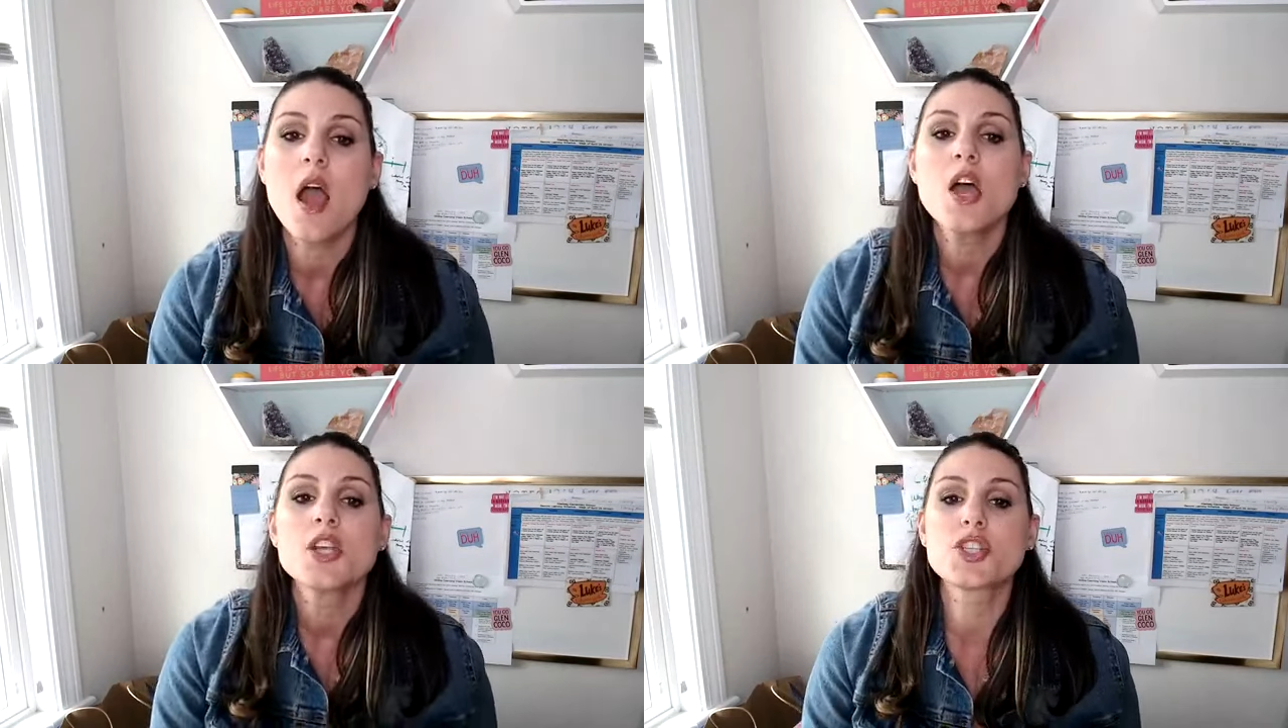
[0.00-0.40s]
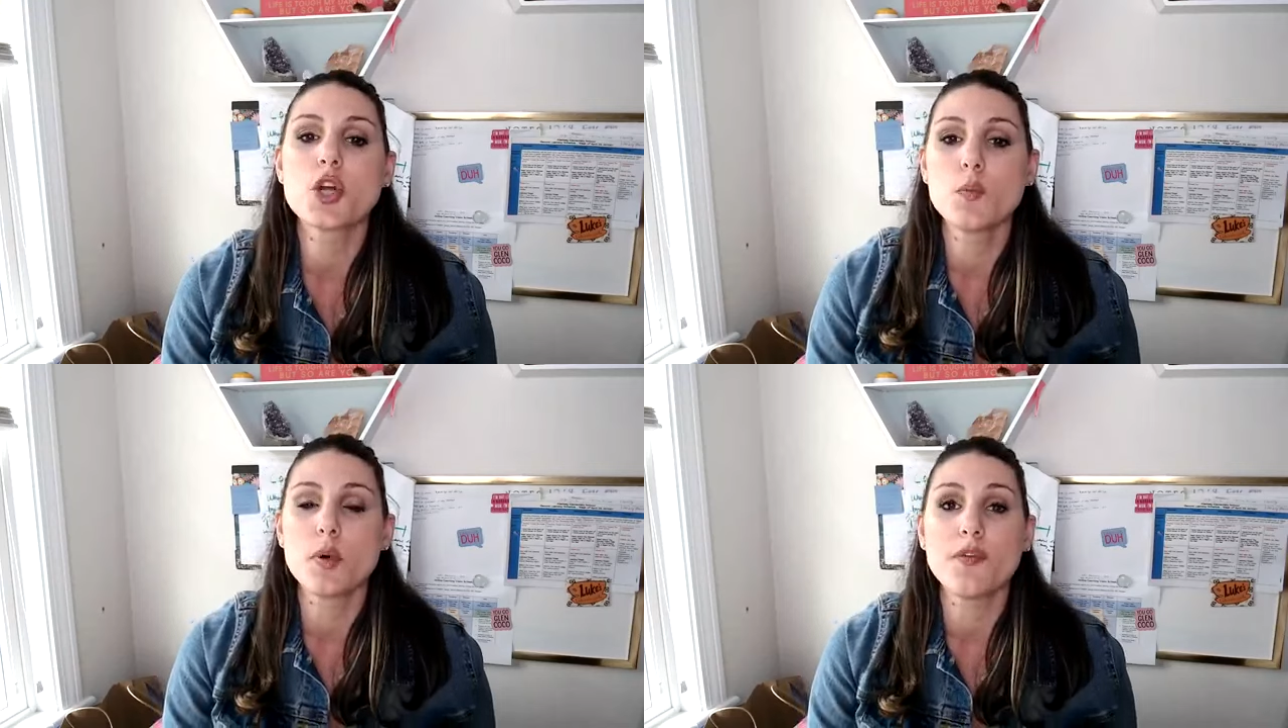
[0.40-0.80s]
So
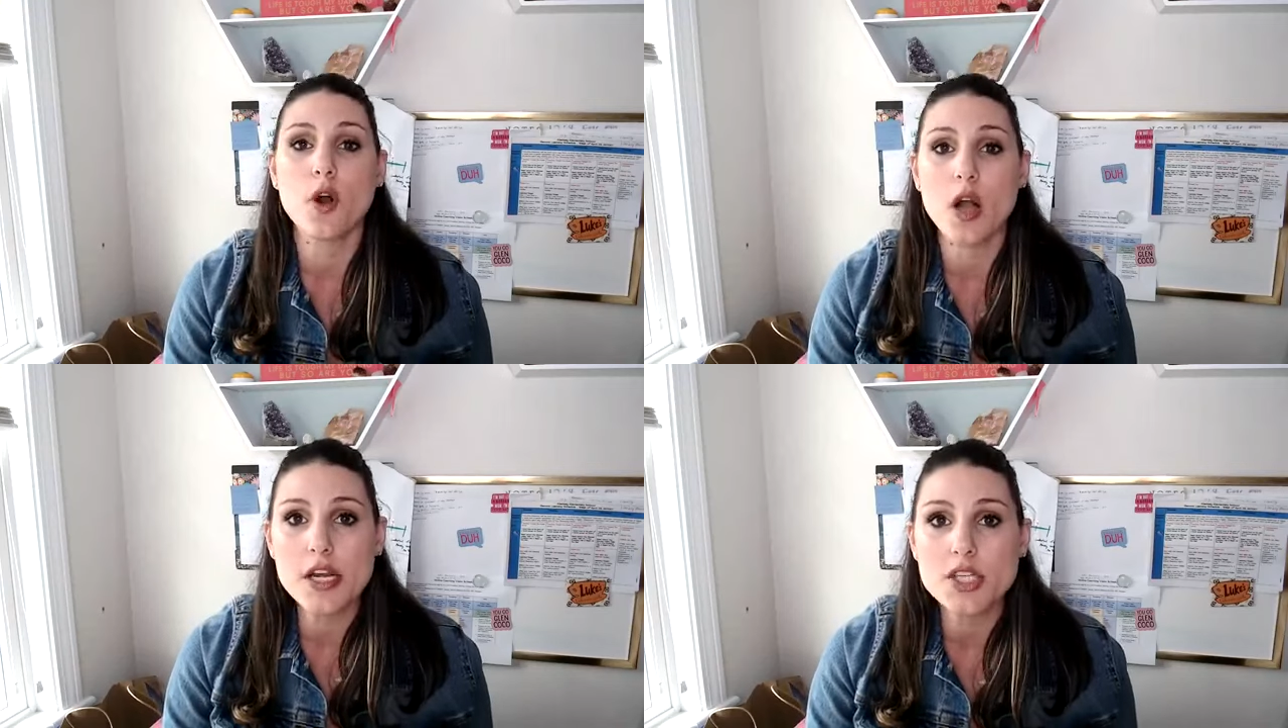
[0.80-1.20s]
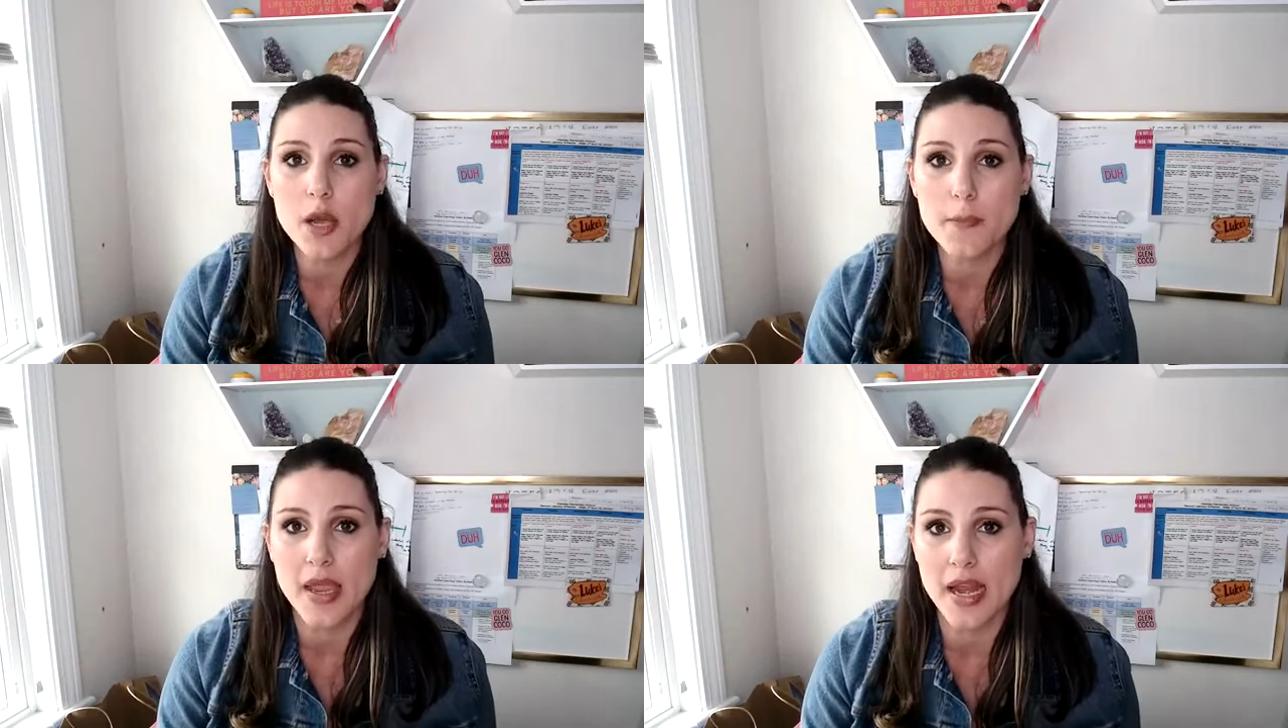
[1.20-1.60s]
before I
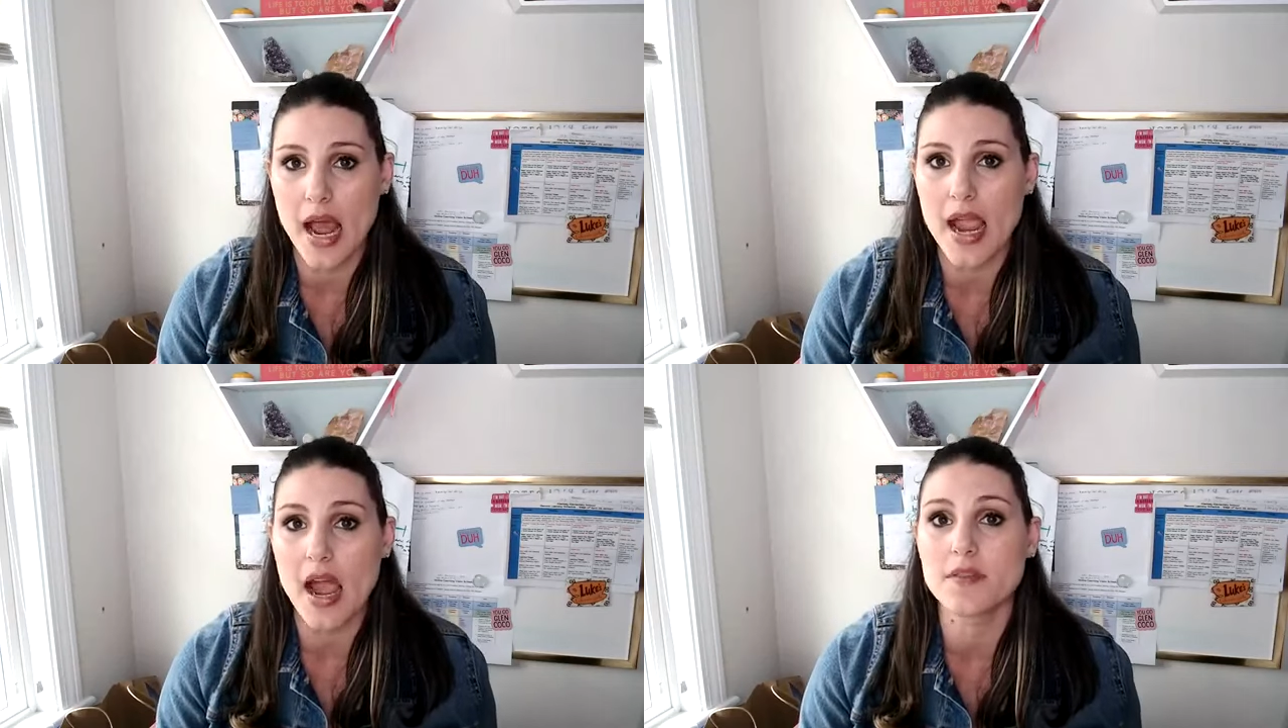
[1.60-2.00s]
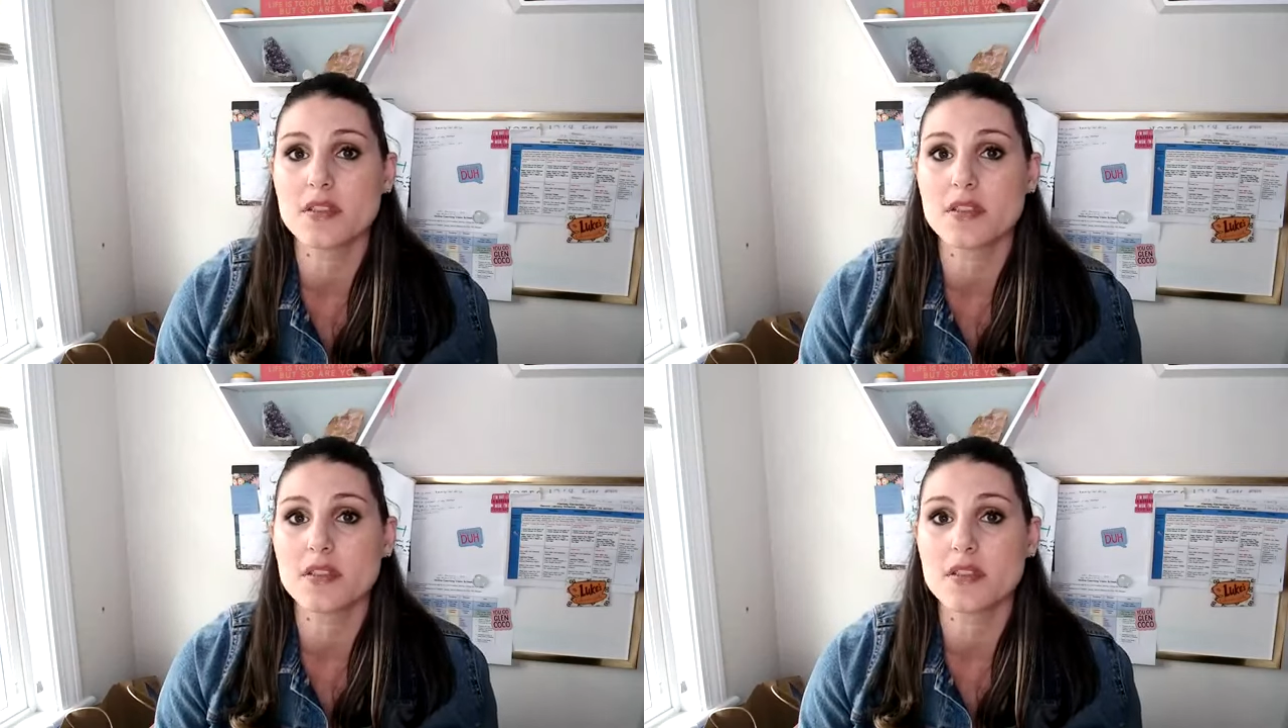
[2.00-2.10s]
jump in, I have